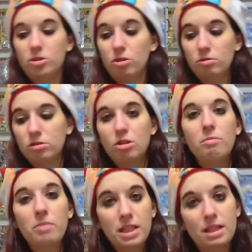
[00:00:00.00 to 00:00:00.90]
Don't
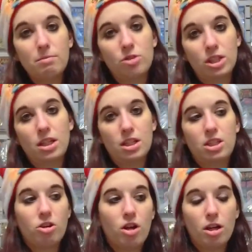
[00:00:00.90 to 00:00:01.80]
don't miss them just because
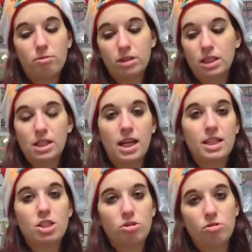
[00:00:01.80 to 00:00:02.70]
they're awkwardly
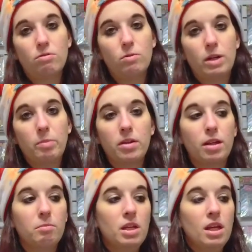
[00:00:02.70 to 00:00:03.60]
sized and you don't know where to put them.